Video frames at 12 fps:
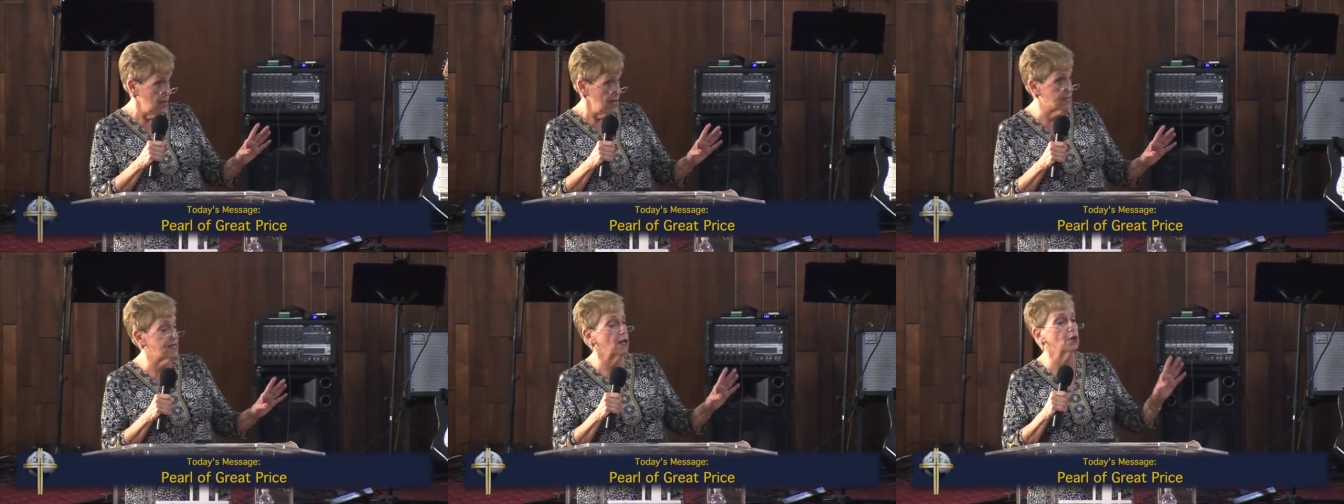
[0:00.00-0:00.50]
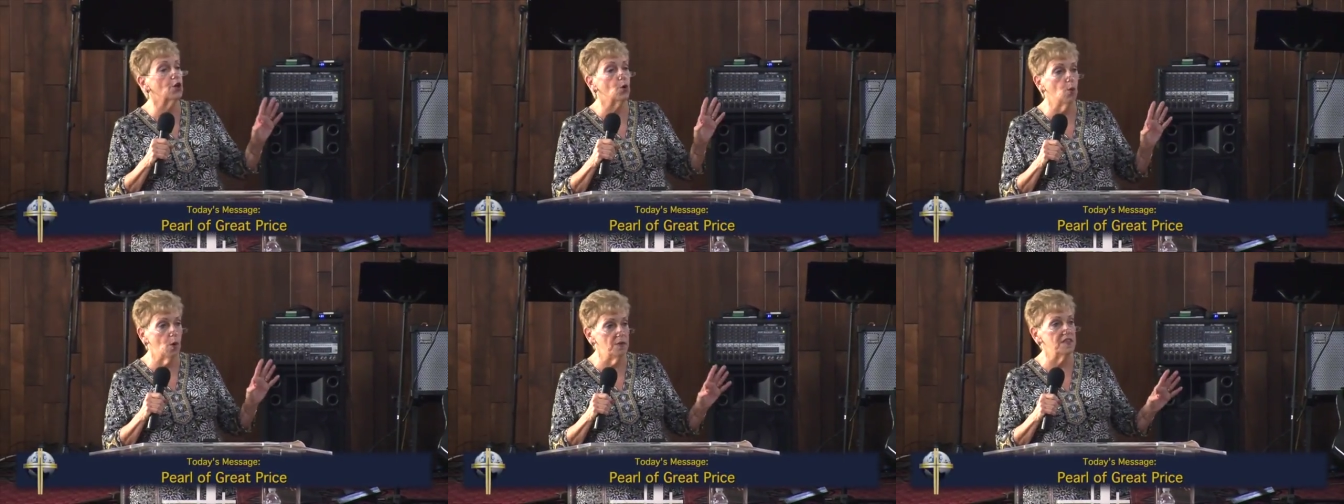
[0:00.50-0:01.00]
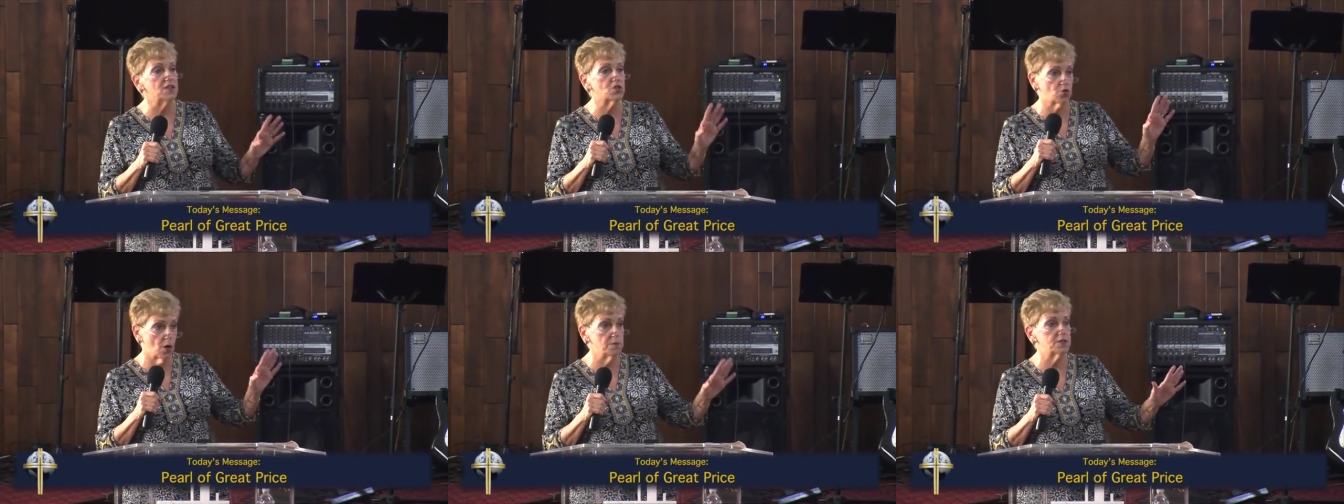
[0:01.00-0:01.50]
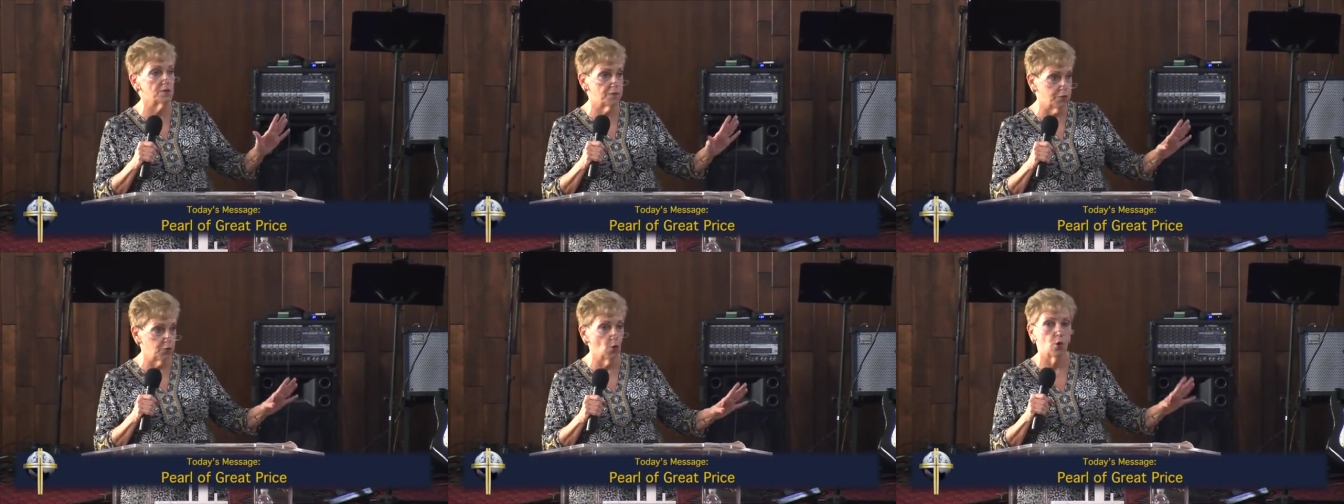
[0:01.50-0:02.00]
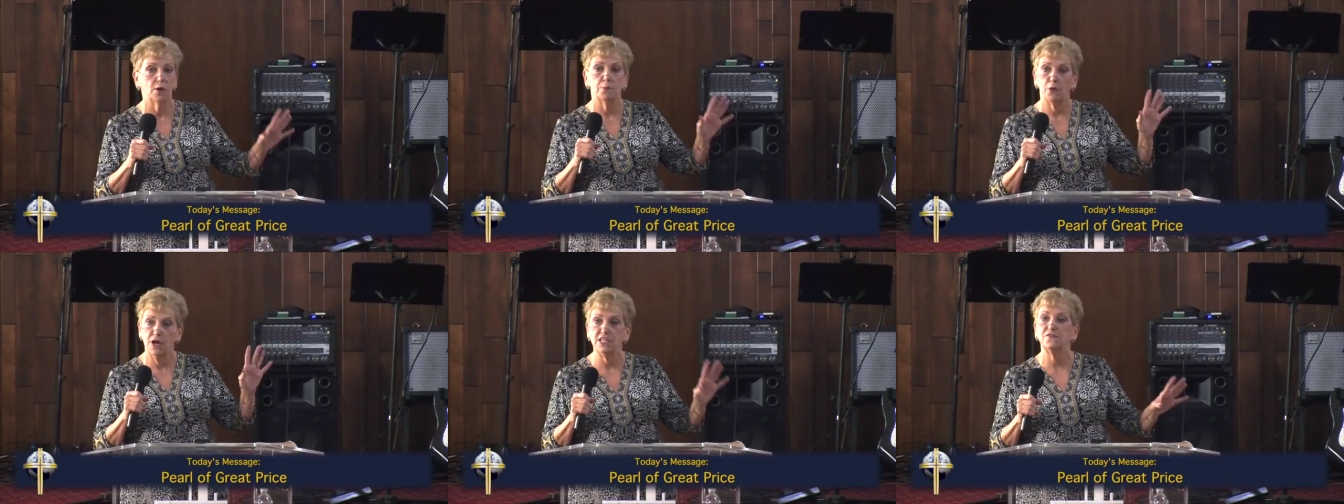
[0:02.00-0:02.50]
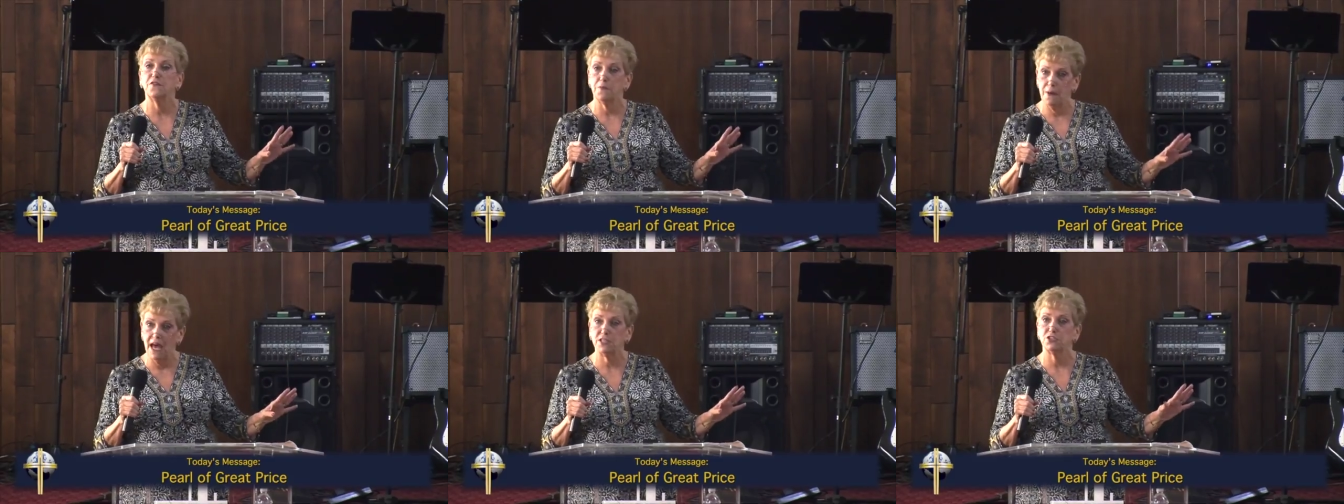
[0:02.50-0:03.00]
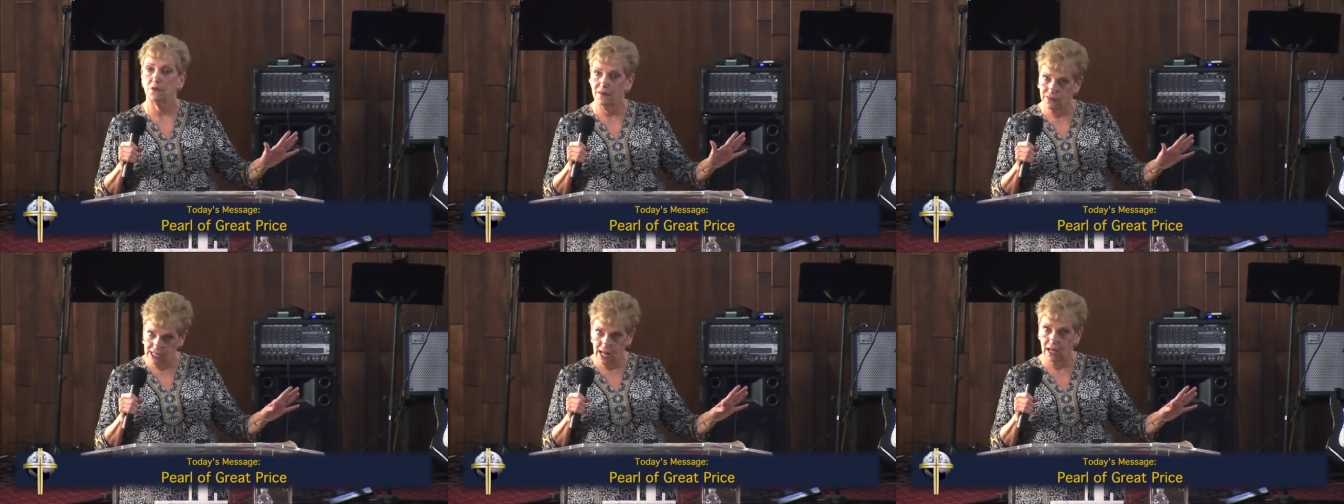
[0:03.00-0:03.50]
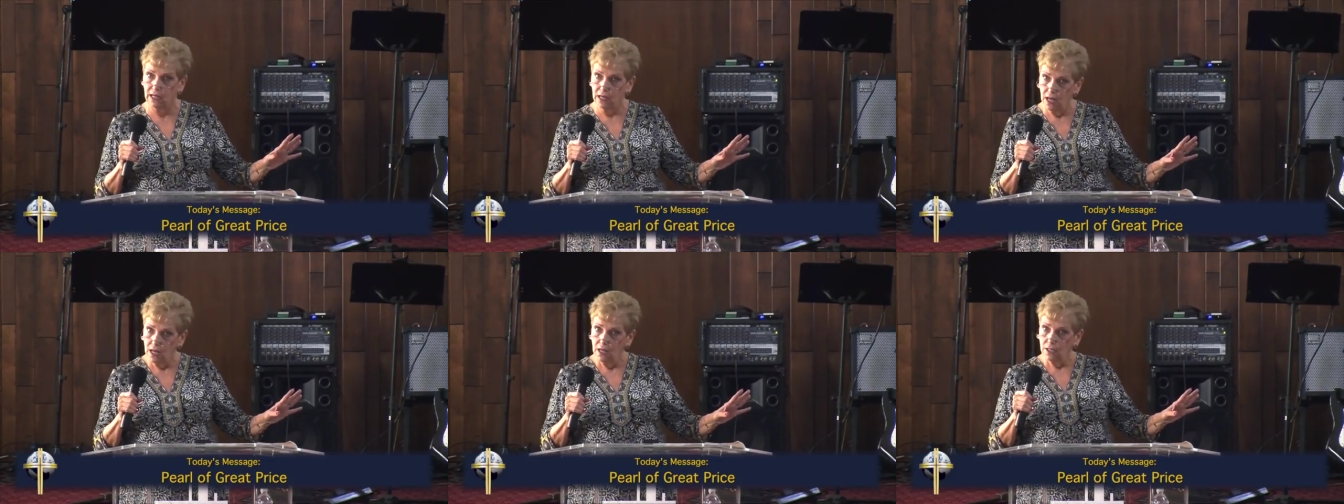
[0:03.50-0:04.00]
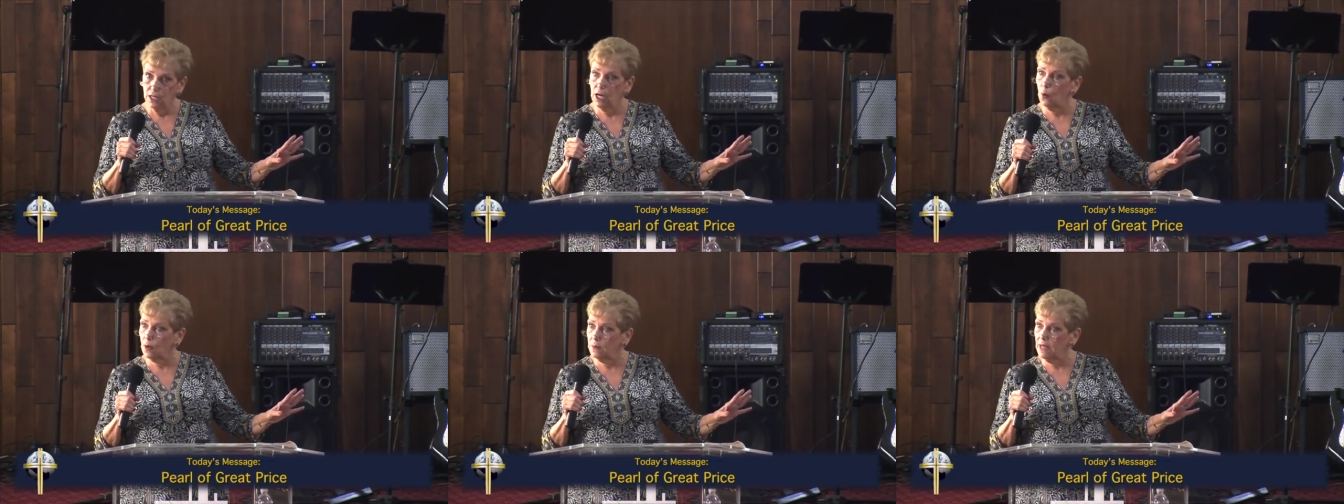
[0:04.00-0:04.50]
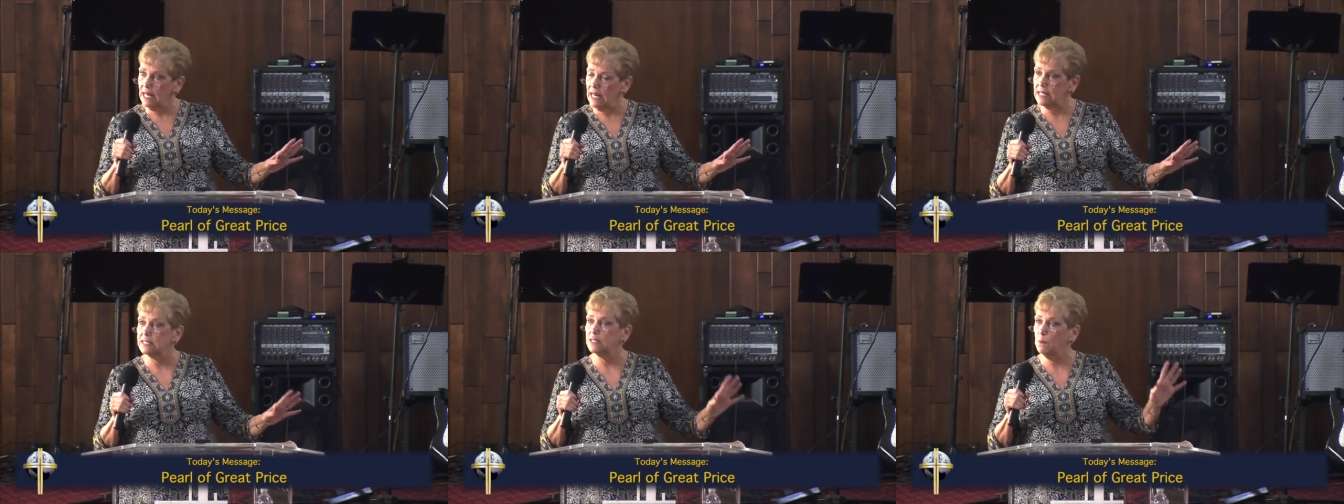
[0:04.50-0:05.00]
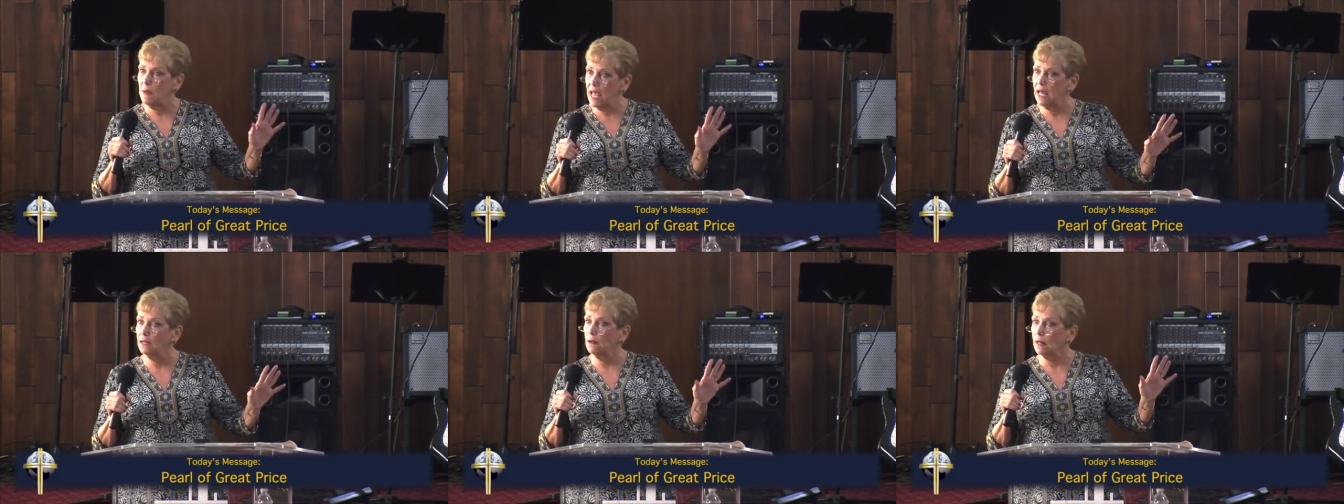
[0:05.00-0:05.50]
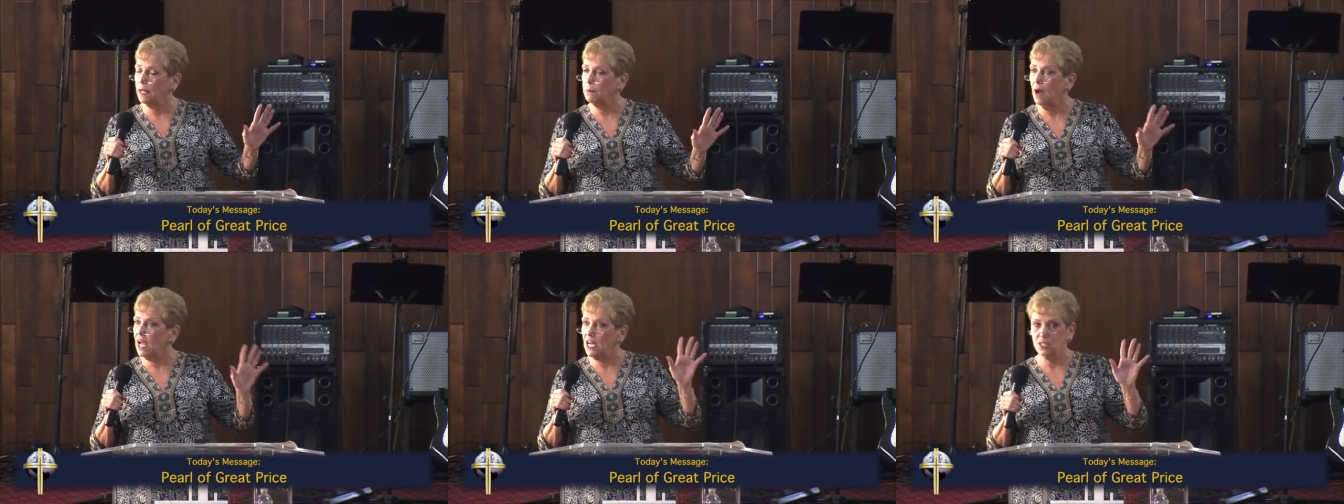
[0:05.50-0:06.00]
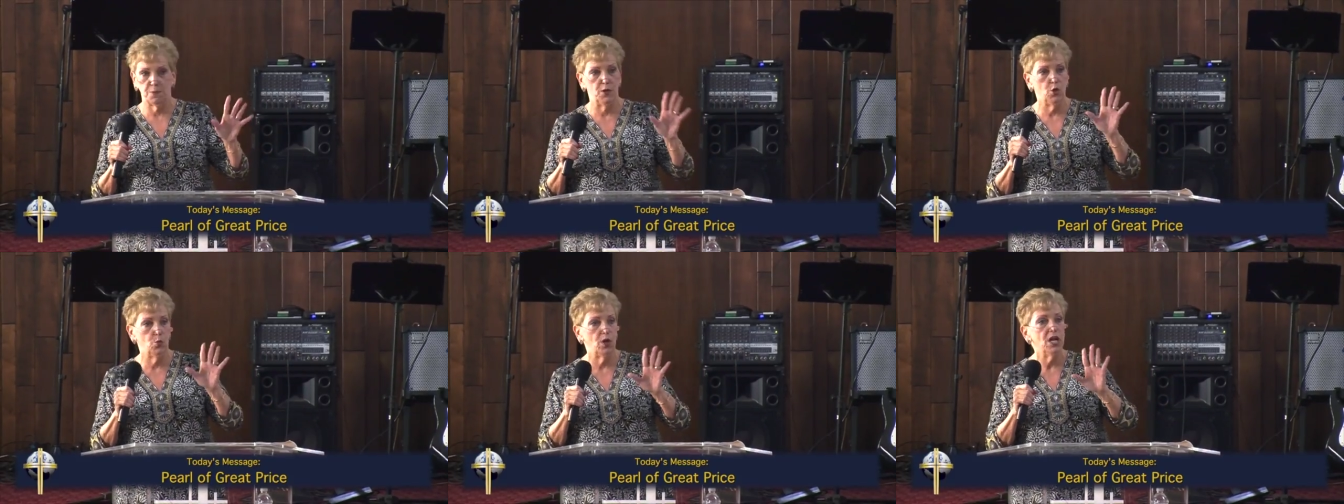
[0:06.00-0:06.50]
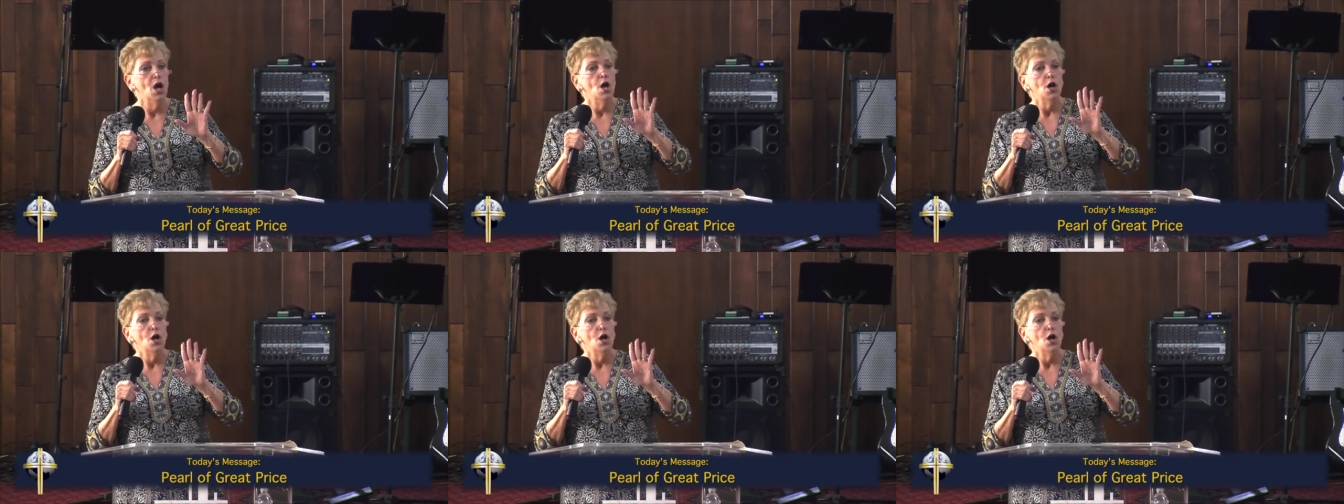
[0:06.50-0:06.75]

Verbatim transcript: It's that little woman that scrubs the floor and prays for the pastor every day. You know what I mean? It's the man like my husband who would,